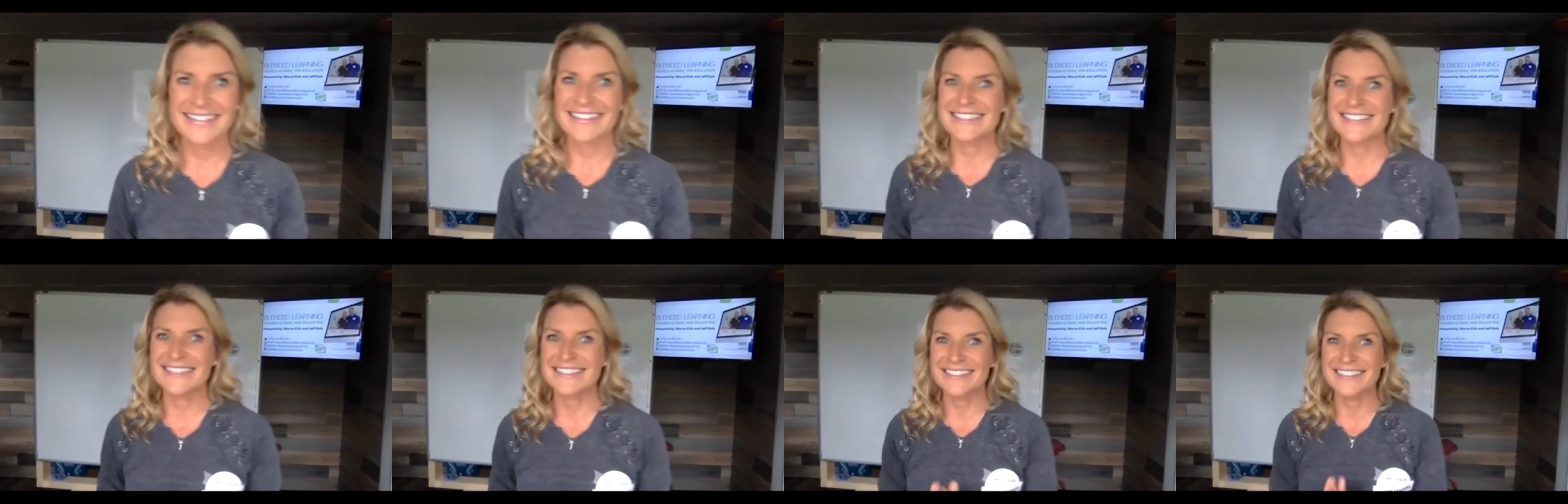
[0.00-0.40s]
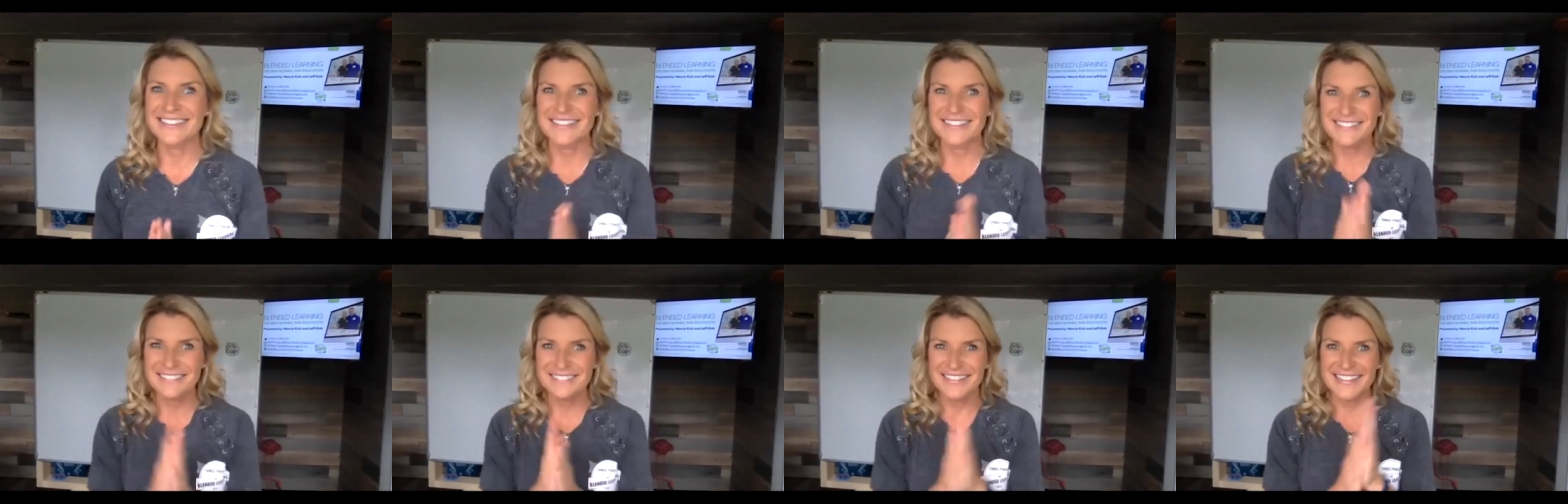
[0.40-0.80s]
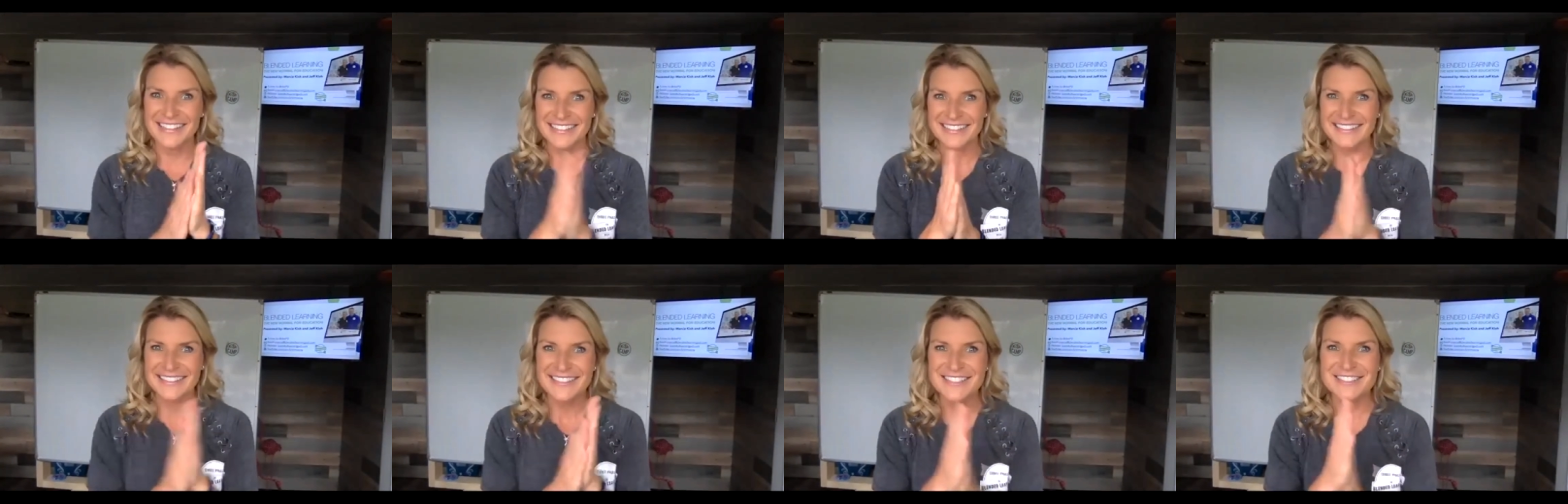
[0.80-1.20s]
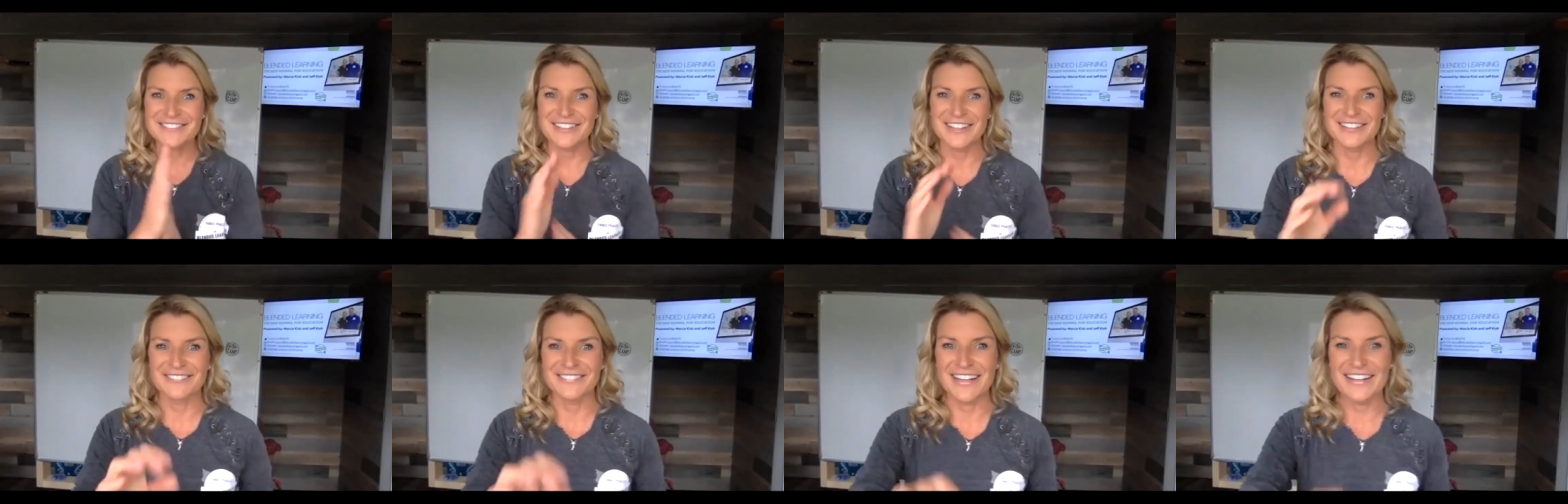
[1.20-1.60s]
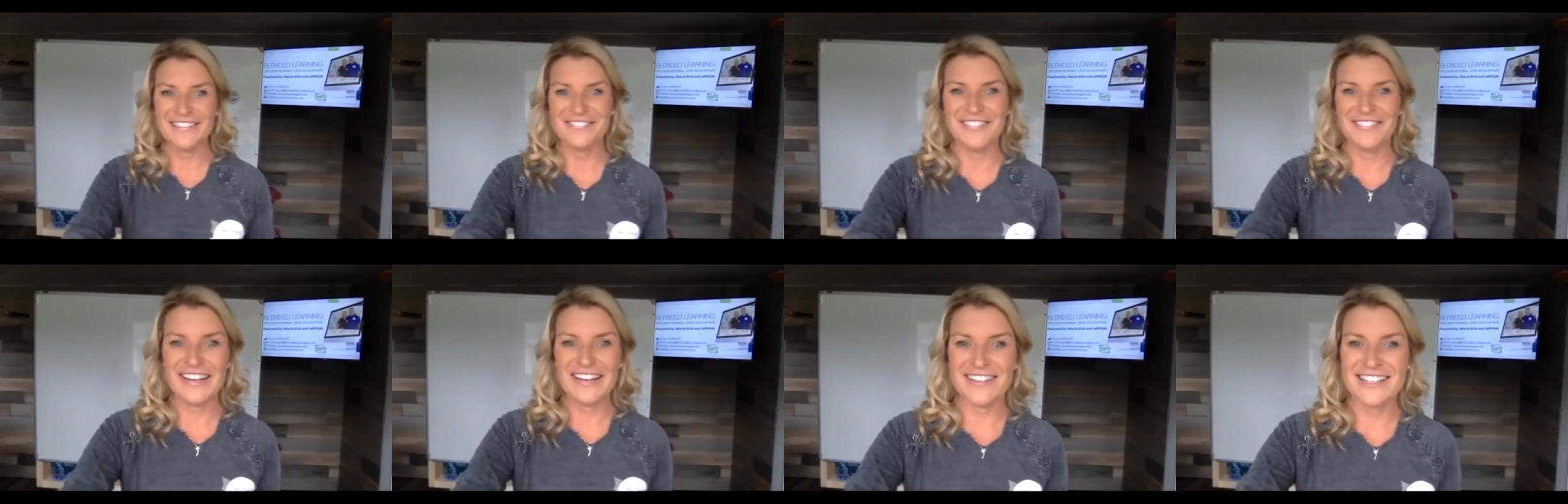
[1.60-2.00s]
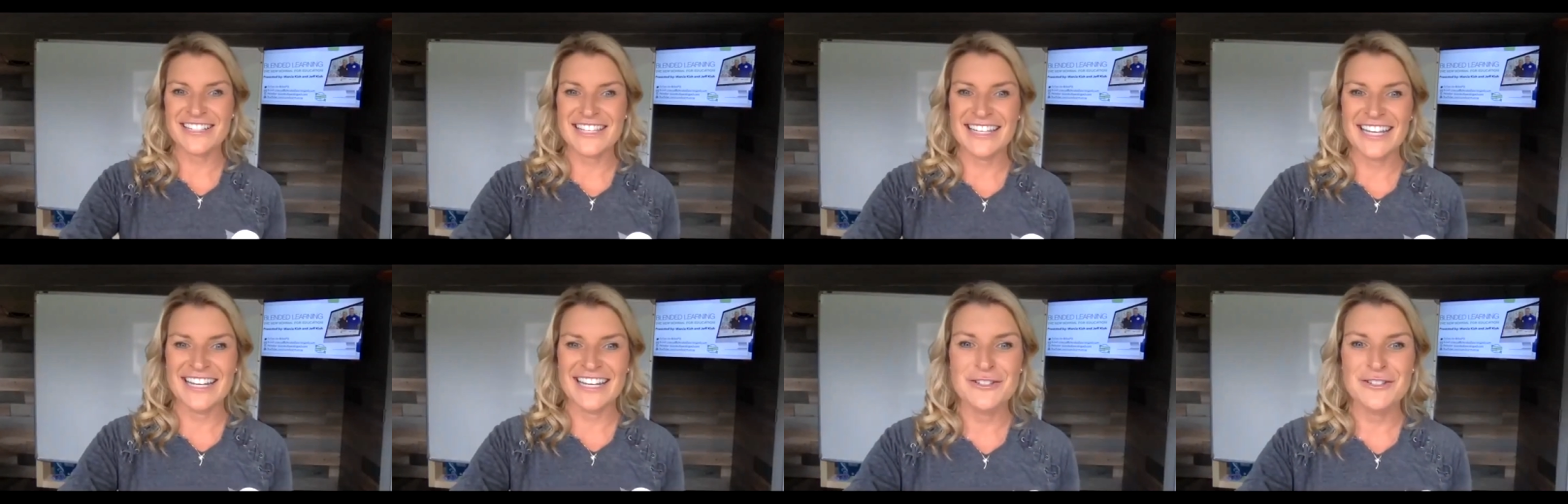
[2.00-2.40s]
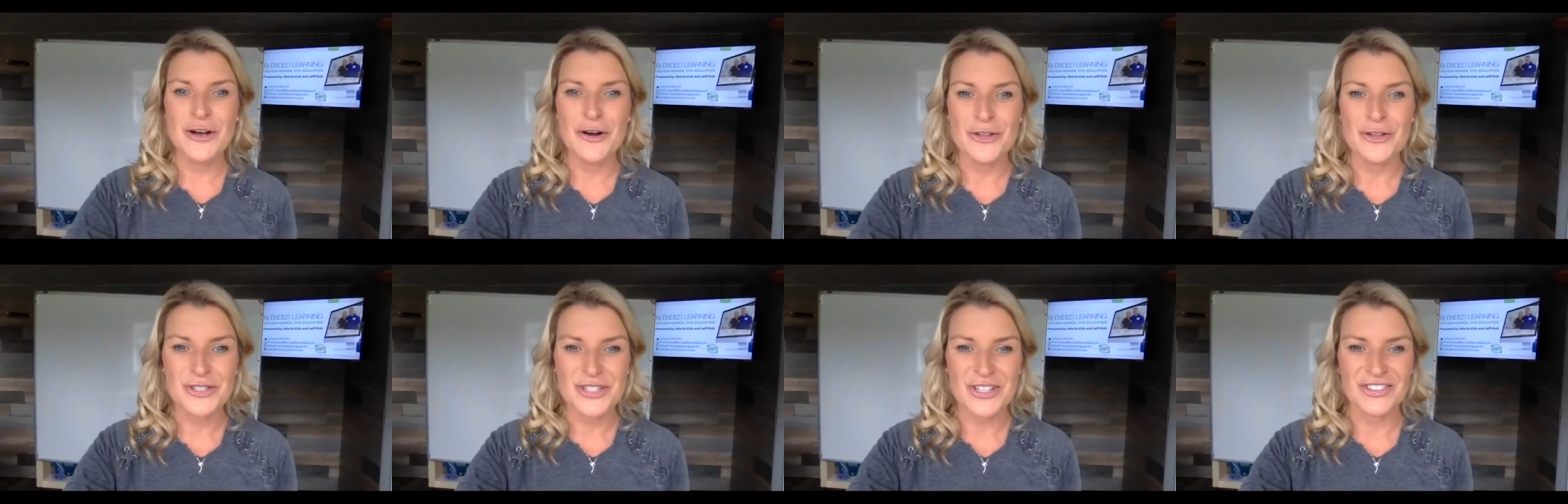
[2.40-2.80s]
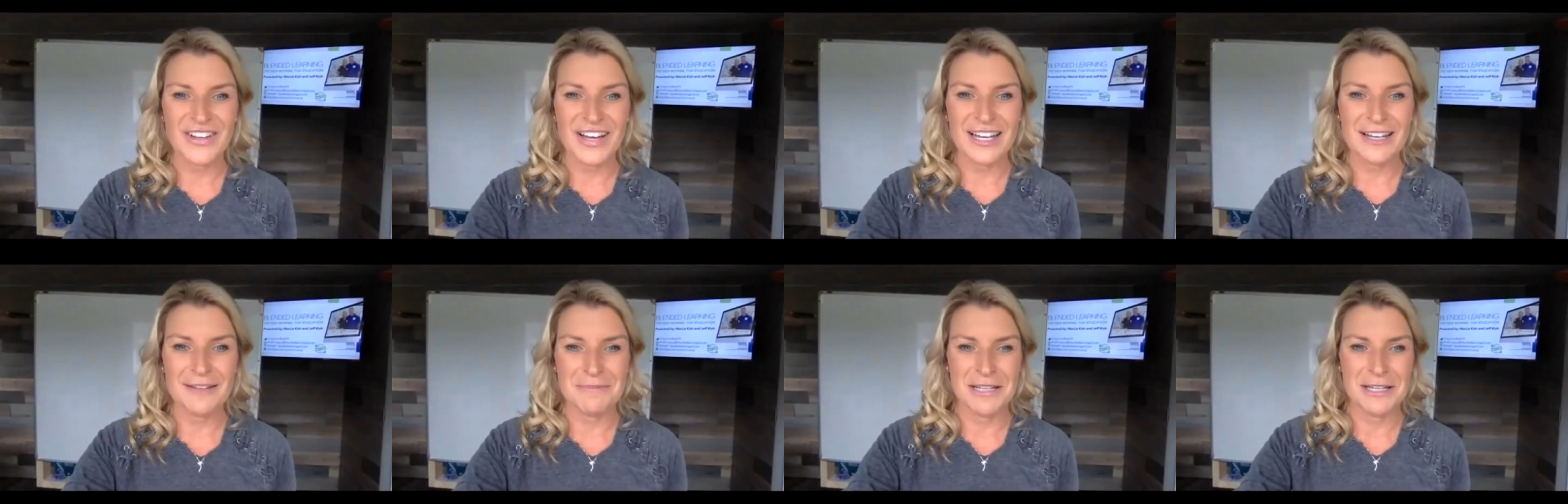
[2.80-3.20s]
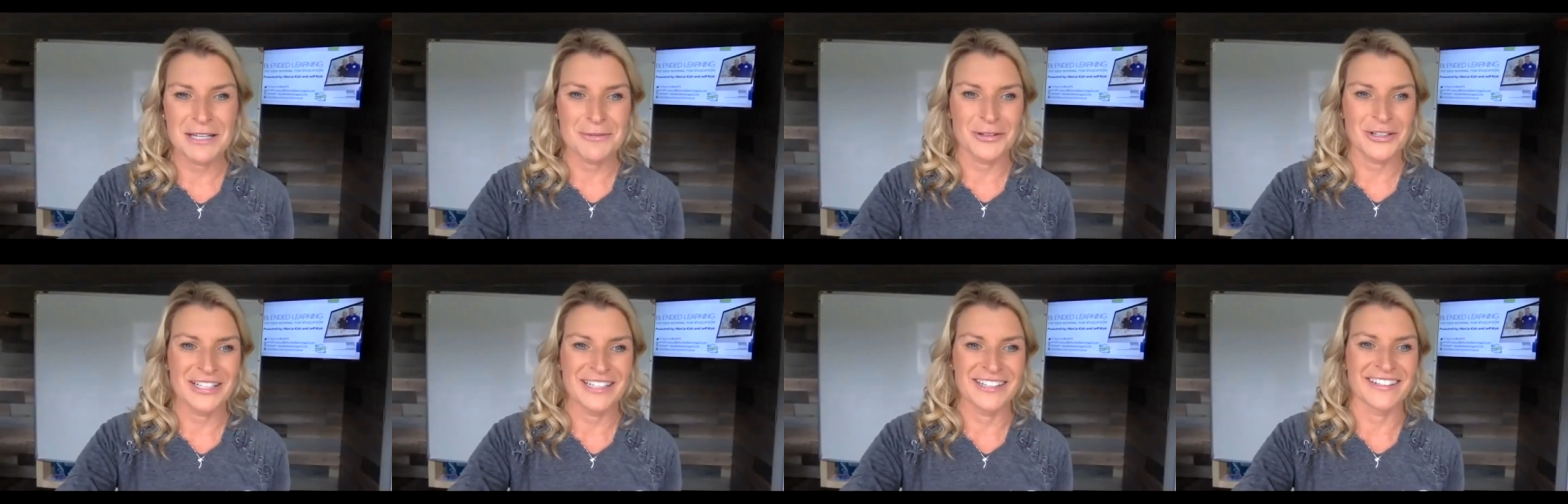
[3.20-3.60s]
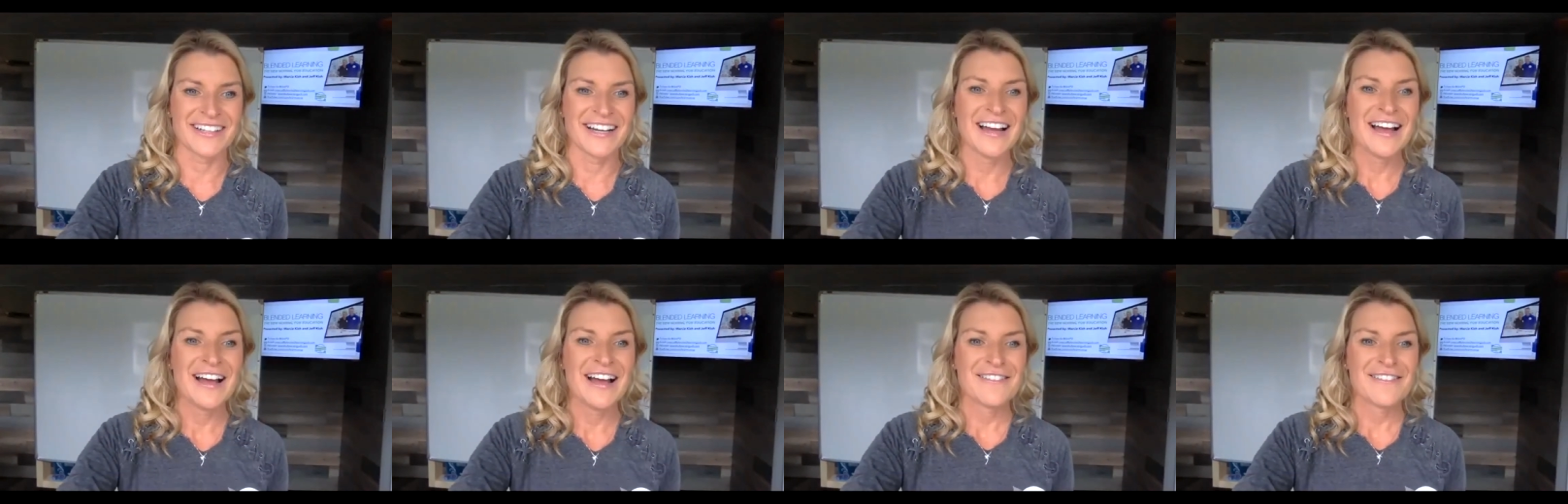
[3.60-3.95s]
It's a good one. It's one of my favorites, and I know there's a lot of people here